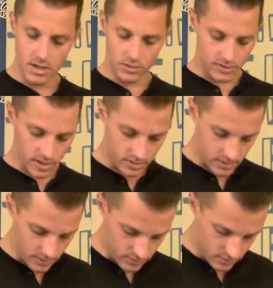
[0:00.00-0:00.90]
You take
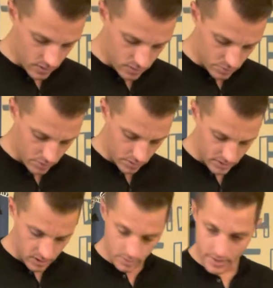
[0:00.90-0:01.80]
these, you put them
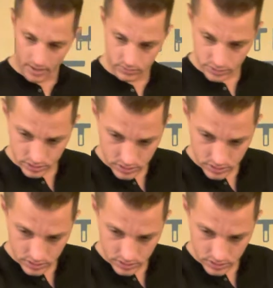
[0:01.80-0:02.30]
into the pouch,